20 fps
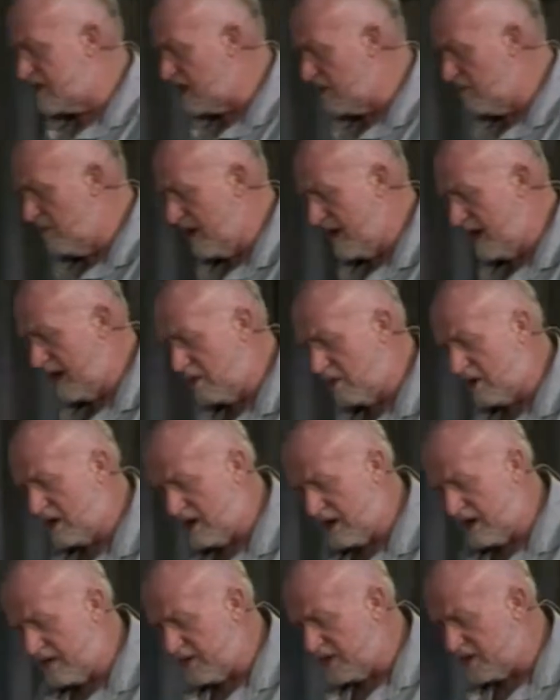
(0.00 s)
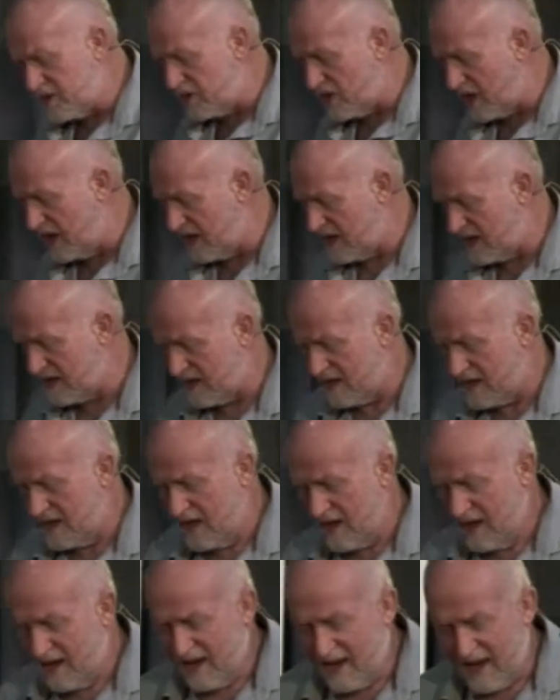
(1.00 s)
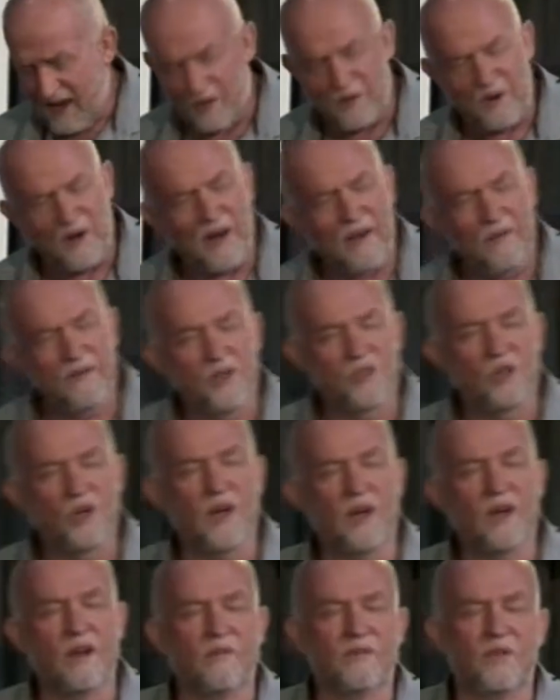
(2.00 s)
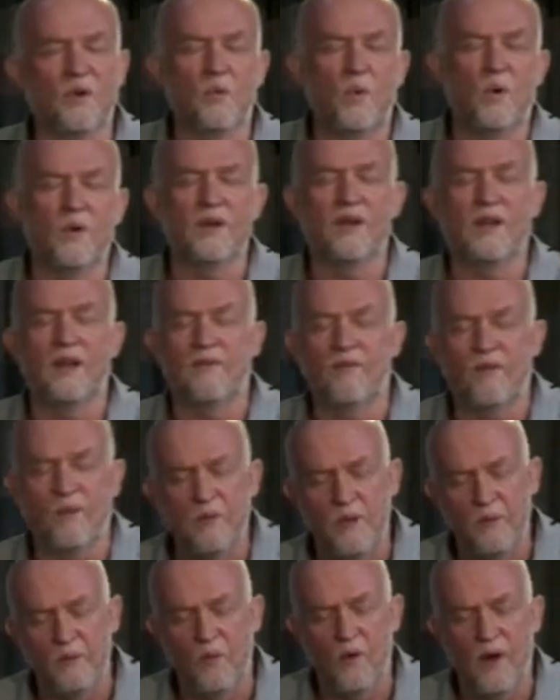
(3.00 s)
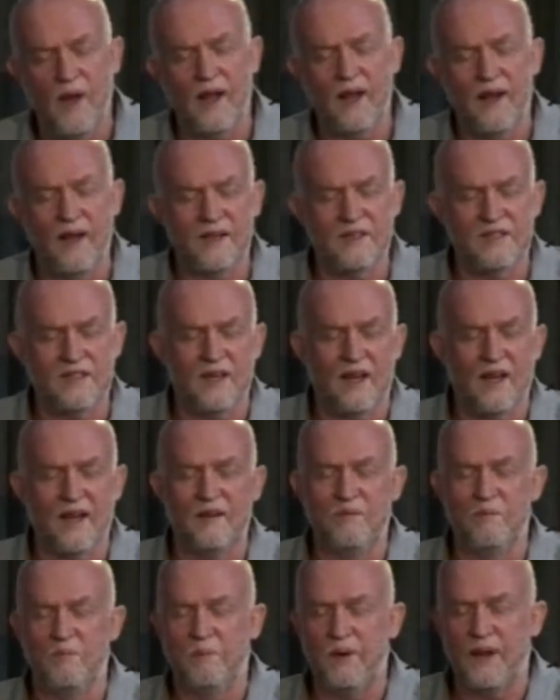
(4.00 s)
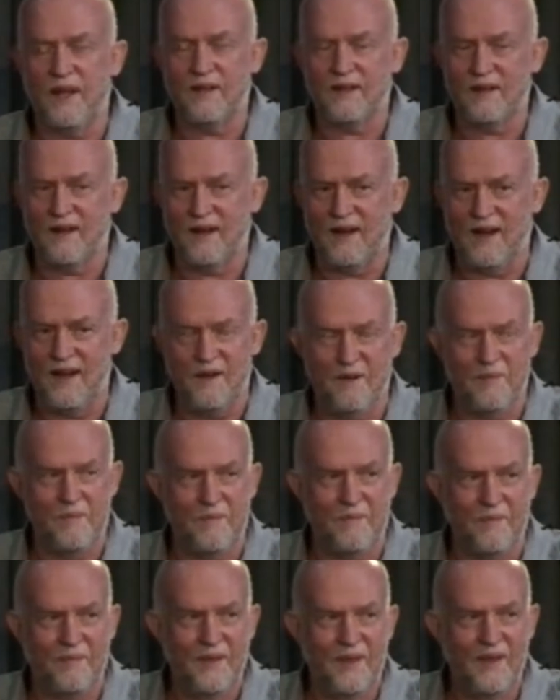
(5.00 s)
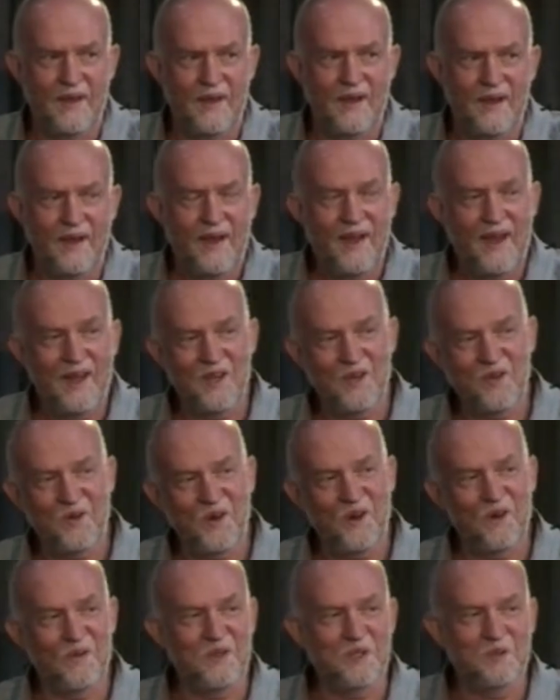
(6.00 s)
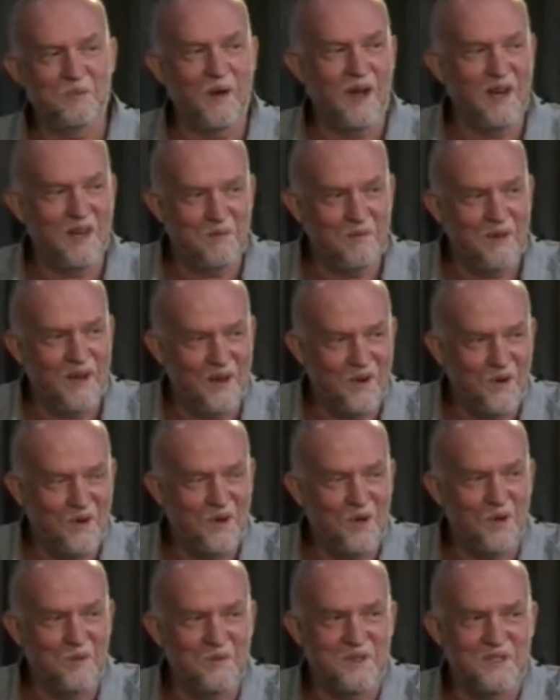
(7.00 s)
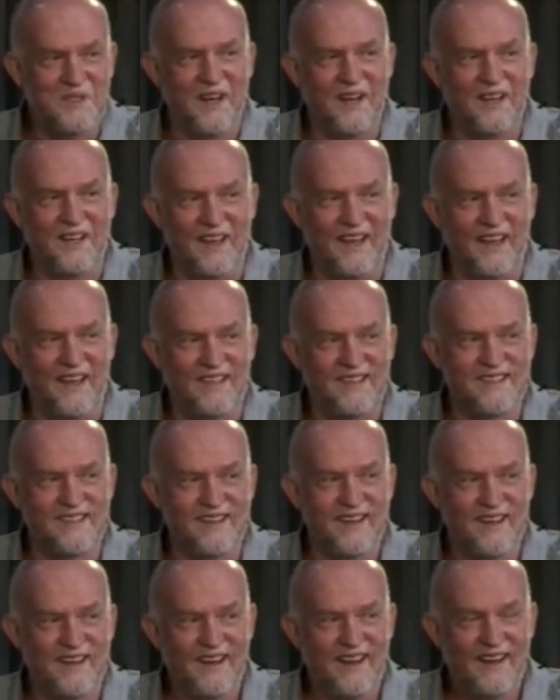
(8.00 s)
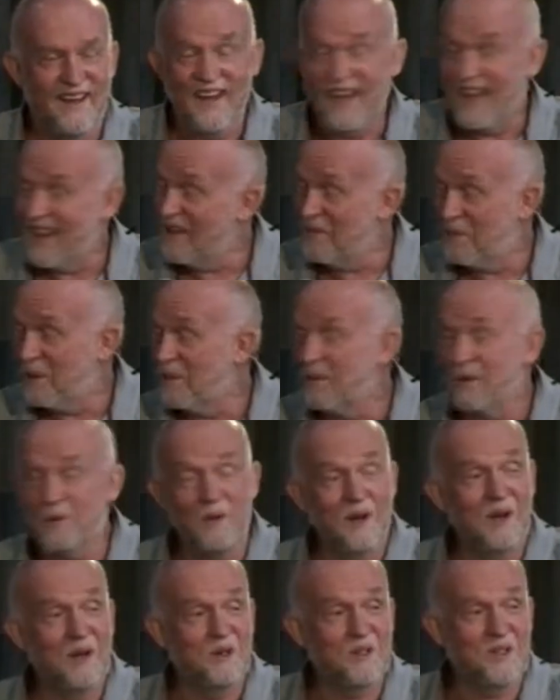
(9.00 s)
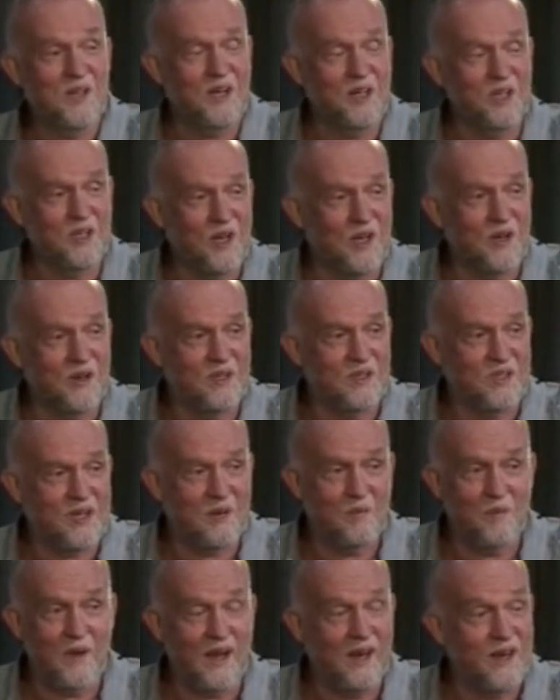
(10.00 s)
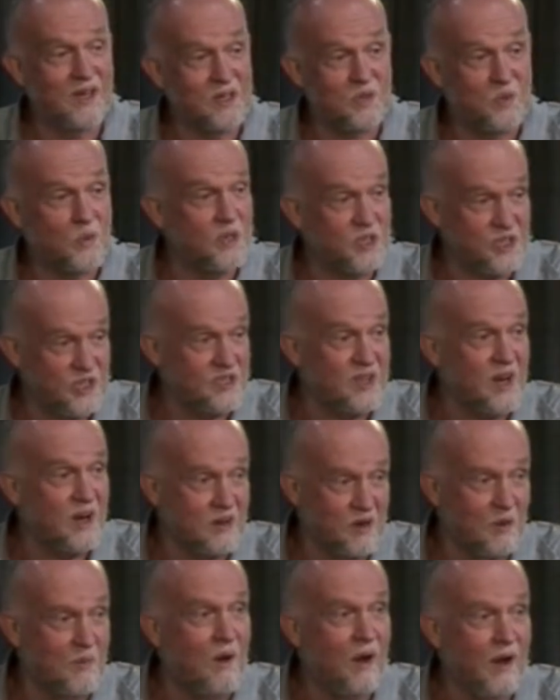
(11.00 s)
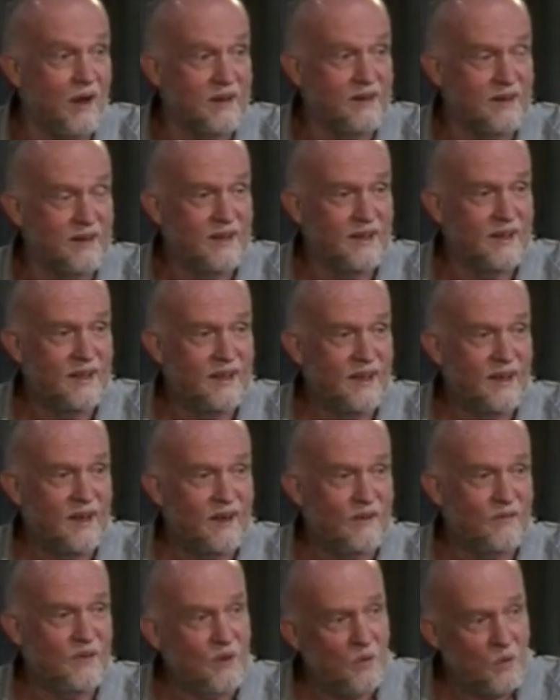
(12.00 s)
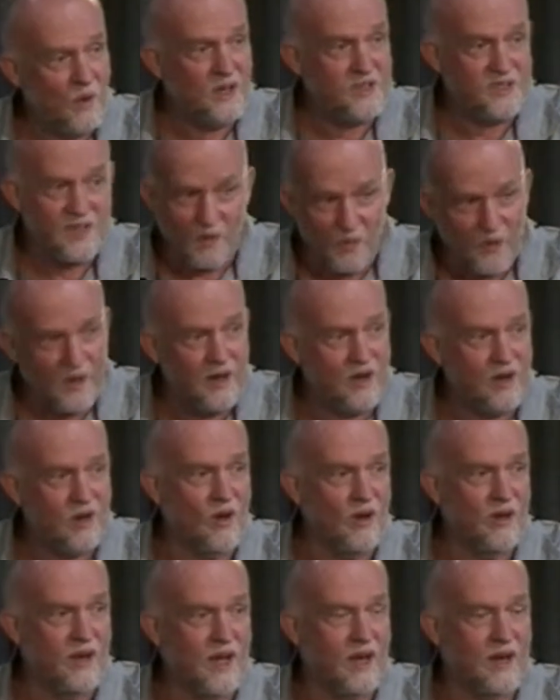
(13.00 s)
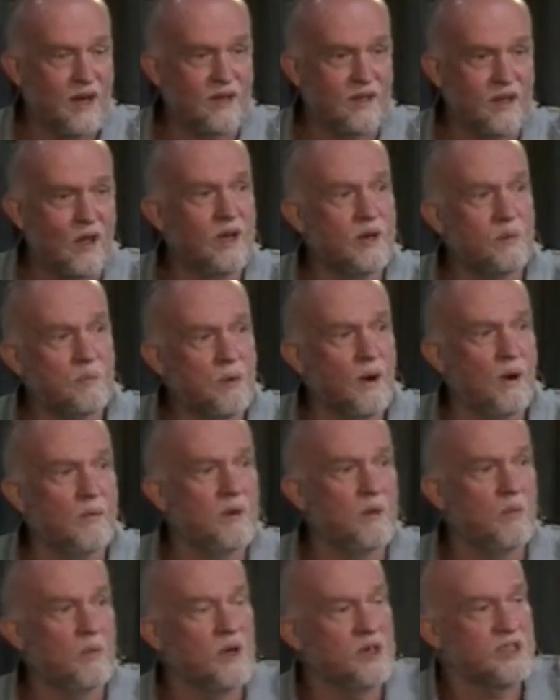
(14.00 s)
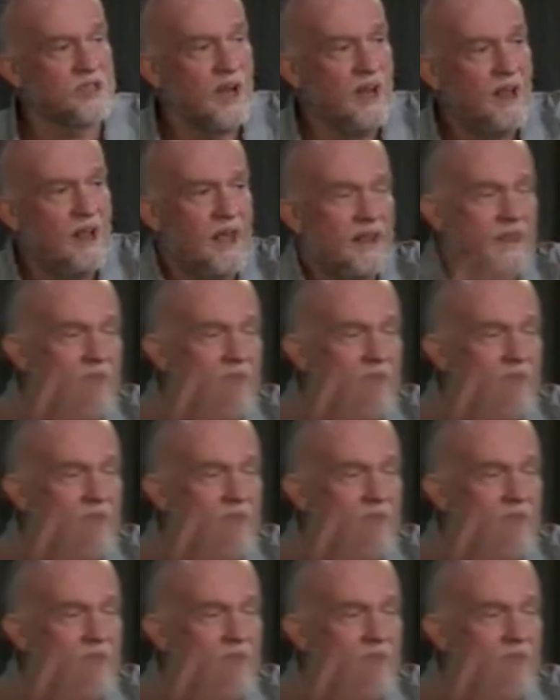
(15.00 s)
"Man, I would love a drink. I would love a drink of the water that from the well outside Bethlehem." And three of his mighty men heard him say that. And they probably looked at each other and said, "Man, his wish is out. Come on. If he wants that, we're going to go get it." The only problem was they